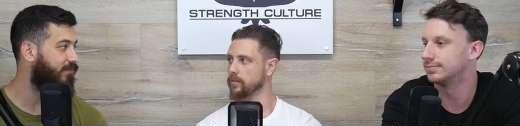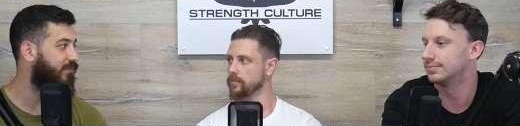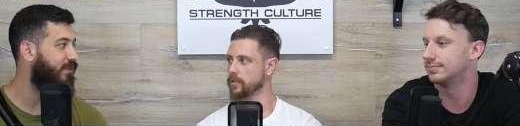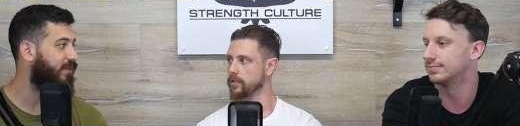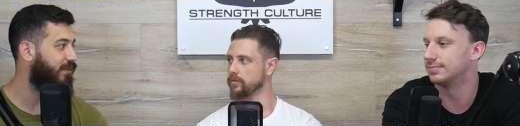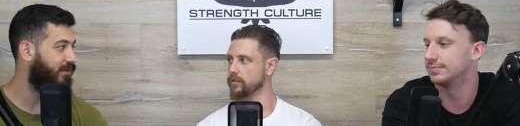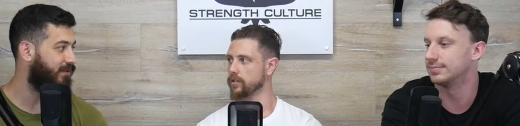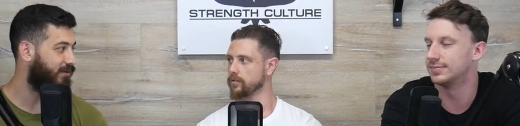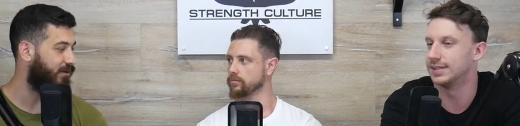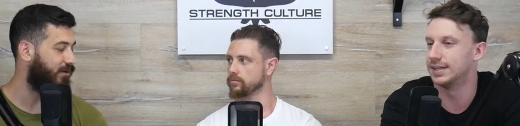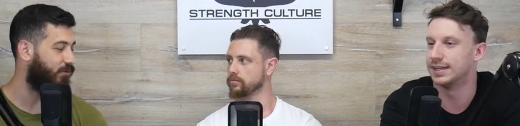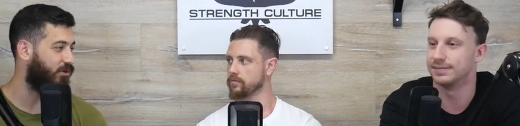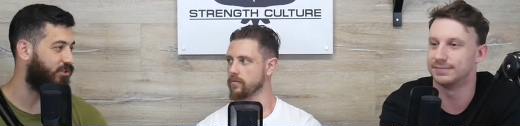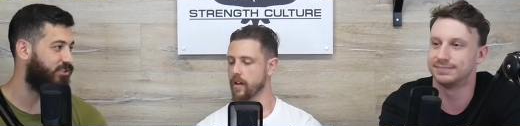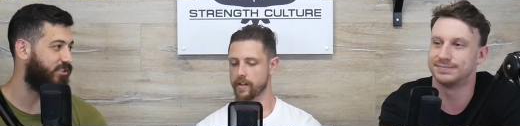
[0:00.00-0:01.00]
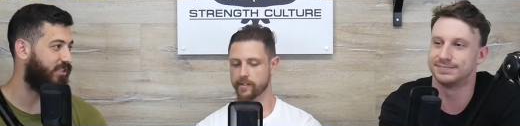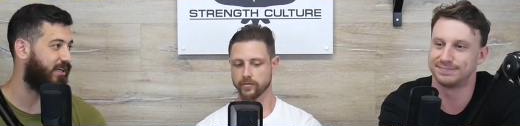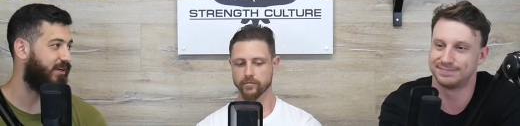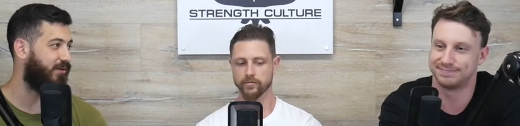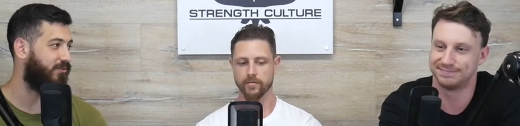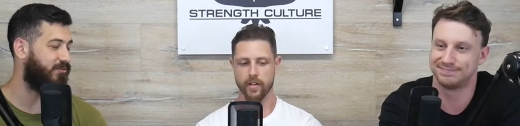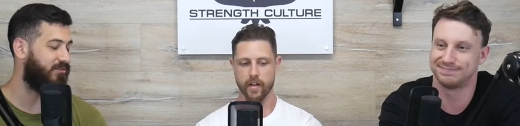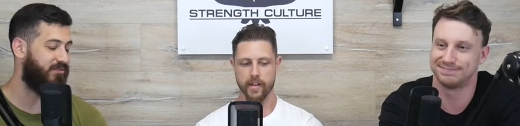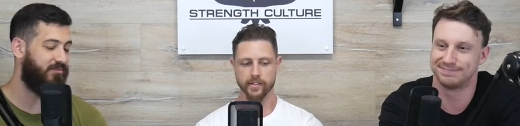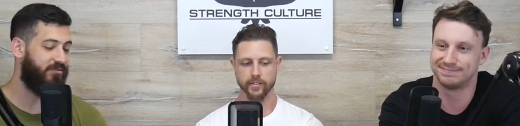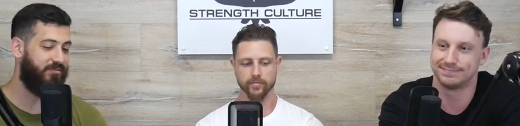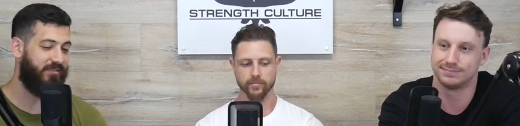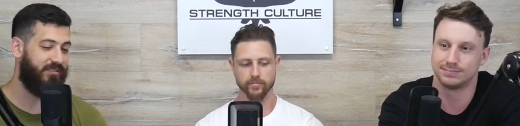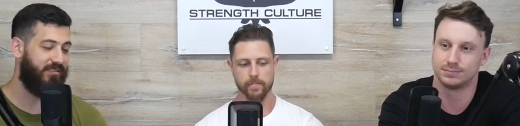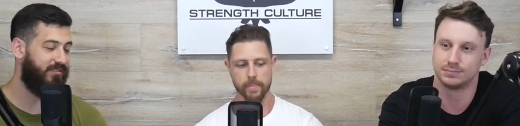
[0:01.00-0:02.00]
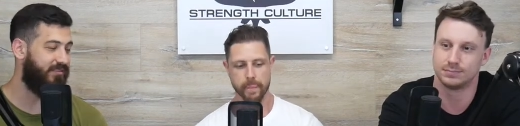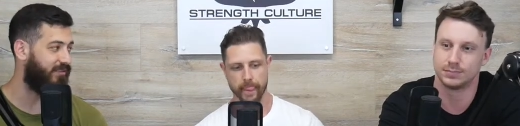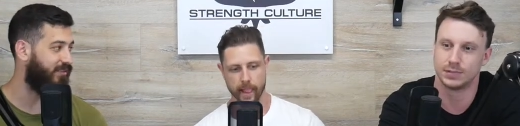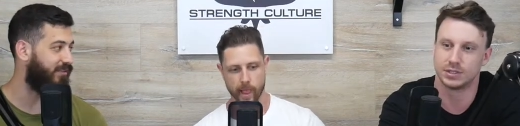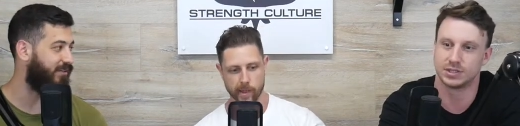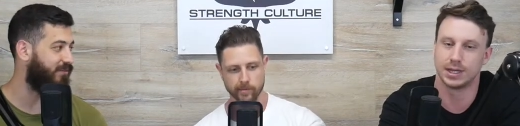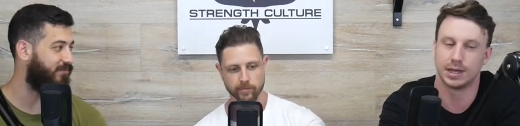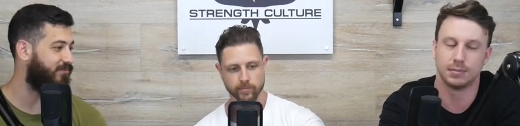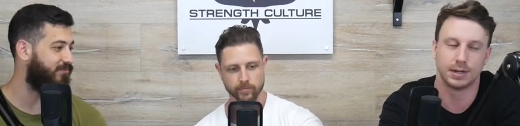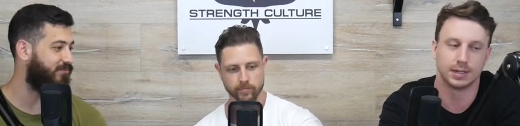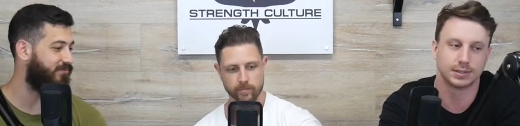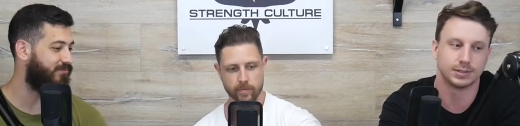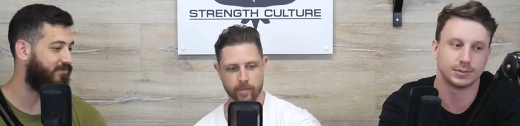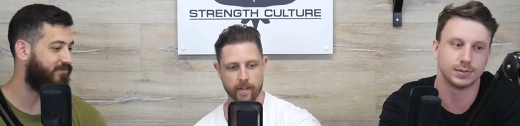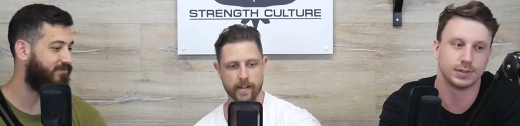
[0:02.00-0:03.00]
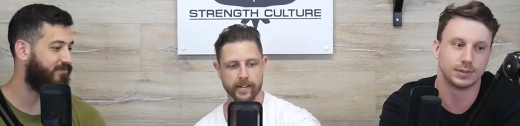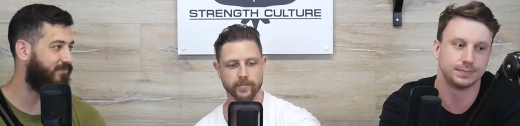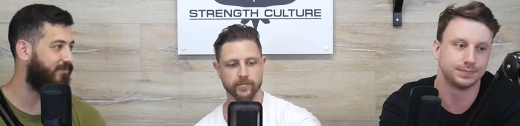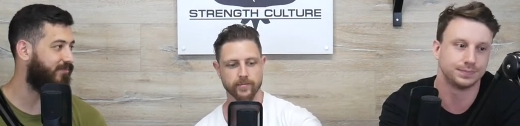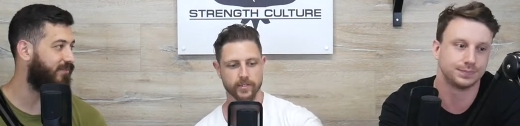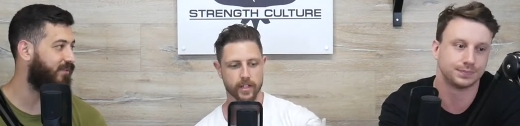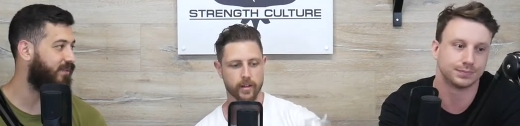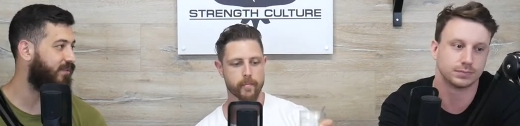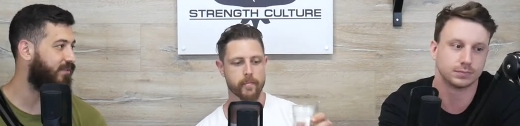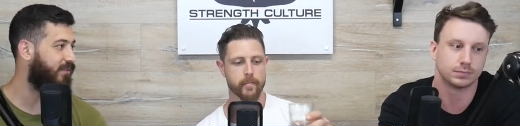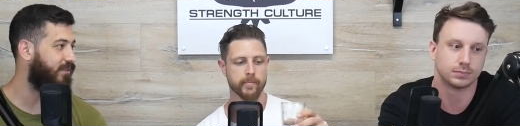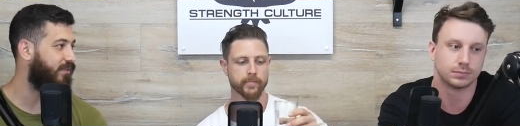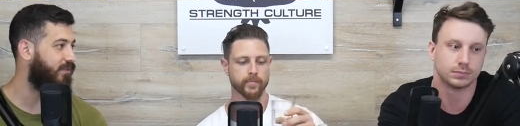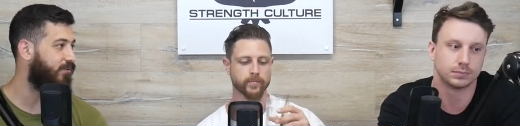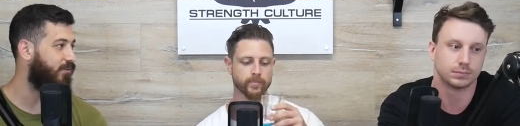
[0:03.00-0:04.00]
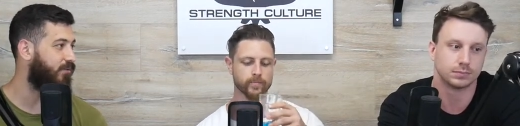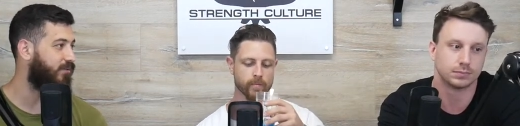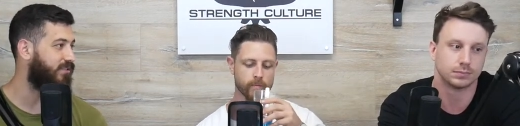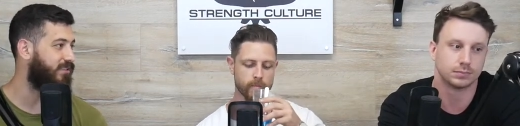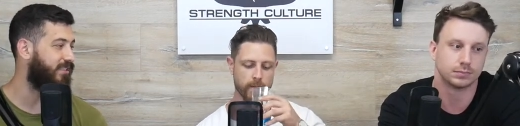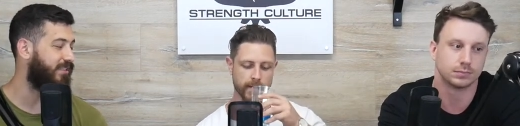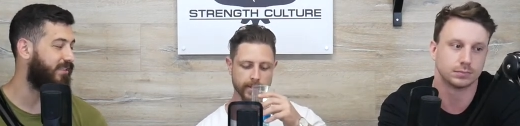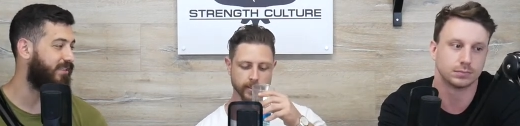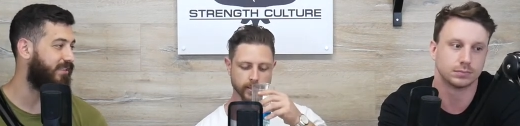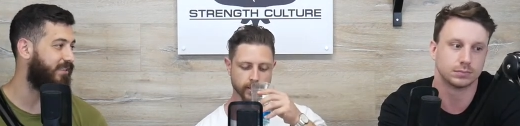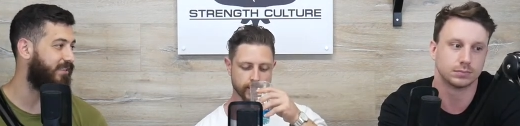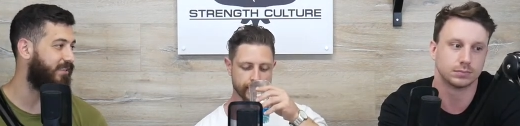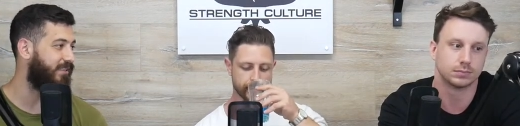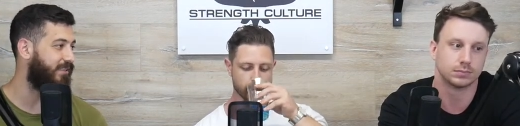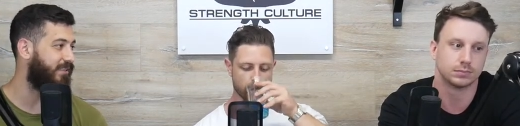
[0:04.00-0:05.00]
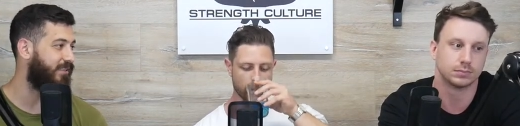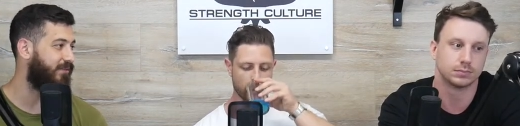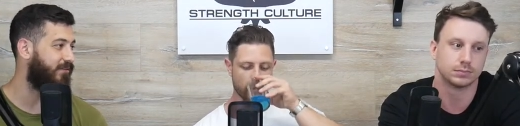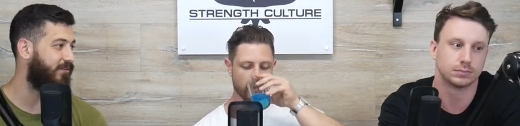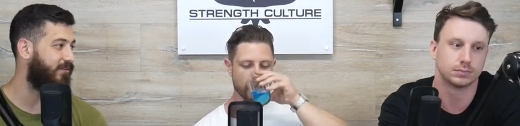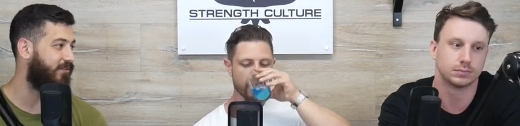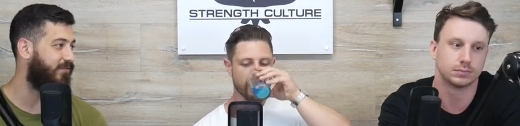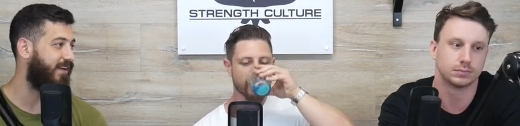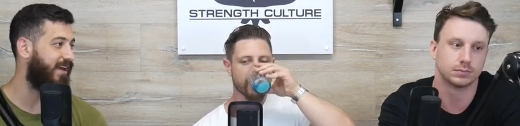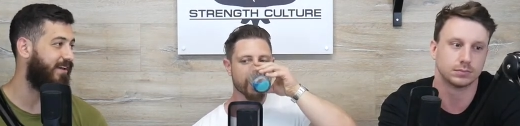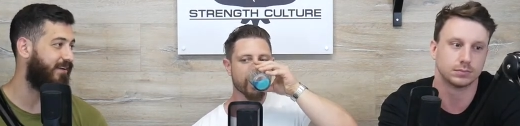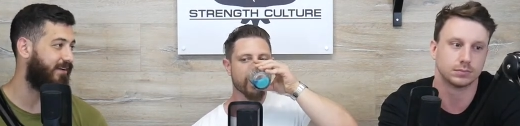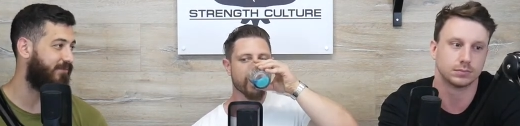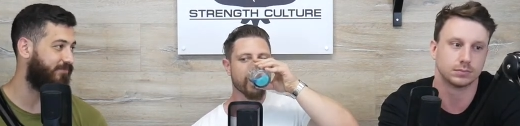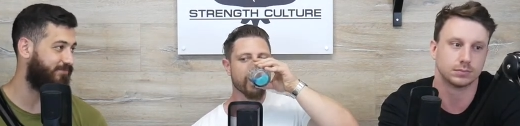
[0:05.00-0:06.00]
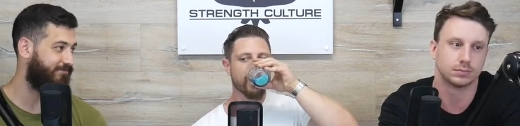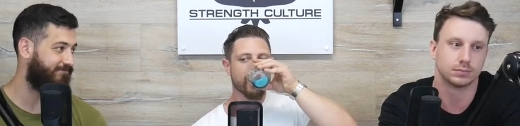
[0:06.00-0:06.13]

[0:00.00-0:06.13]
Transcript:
Speaker 1: company in the world. Yeah. I watched. Uh, what was the movie? The, um, Starbucks as well. Yeah. What was the the founder?